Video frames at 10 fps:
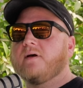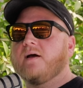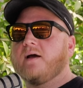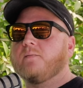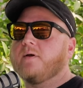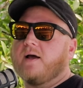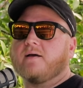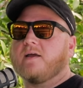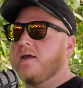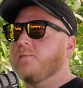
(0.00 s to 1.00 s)
uh, we were,
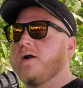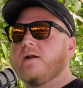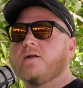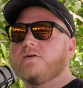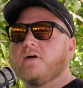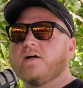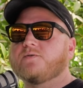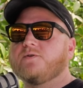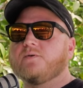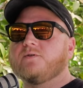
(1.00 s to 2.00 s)
again, we're at
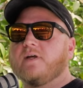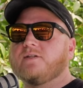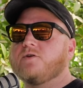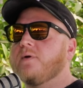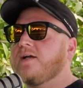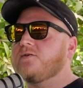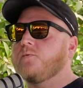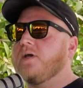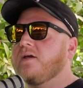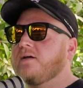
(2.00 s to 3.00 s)
Underdogs, we're doing like two nights a
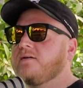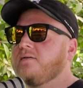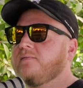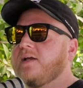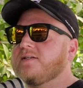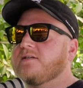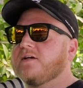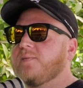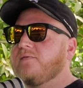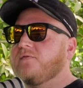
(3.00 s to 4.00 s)
week. I still
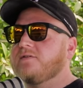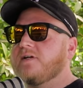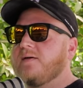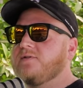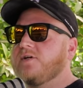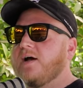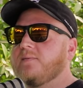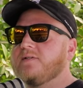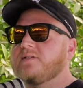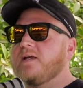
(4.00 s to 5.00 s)
have my full time
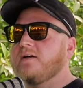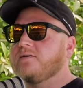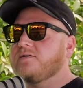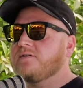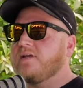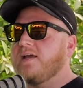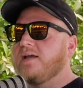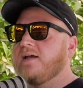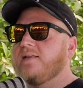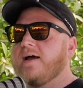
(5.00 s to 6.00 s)
job in sales,
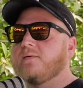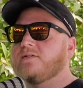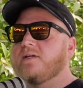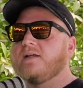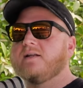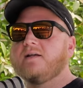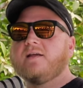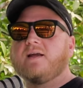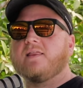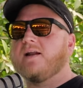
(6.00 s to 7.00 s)
mm-hmm. and that was it.
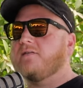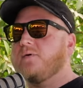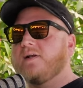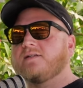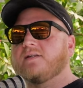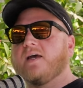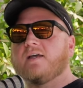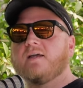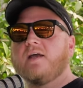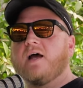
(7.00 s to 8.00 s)
And then everyone else,
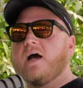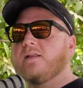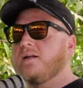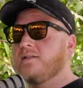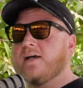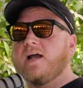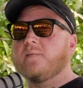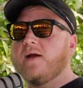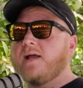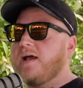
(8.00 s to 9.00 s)
like Little
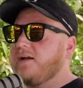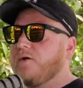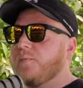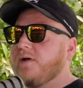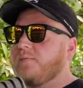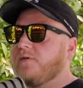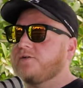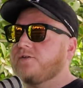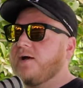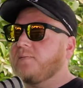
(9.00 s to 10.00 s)
Dynamite, hadn't opened up their
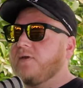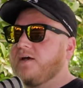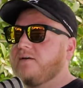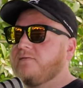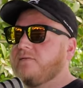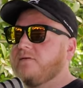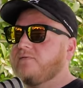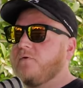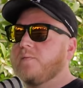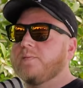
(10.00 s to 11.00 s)
shop yet, yep. the
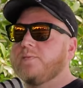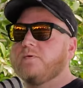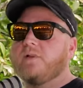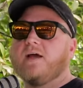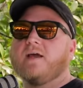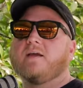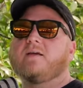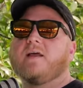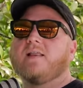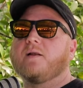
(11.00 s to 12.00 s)
former
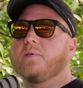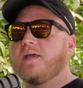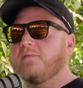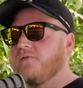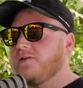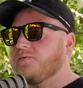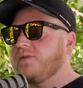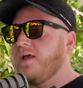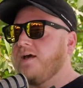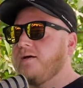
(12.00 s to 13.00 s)
bootleg, and then I became friends
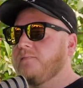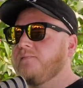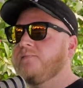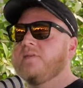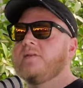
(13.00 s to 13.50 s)
with them.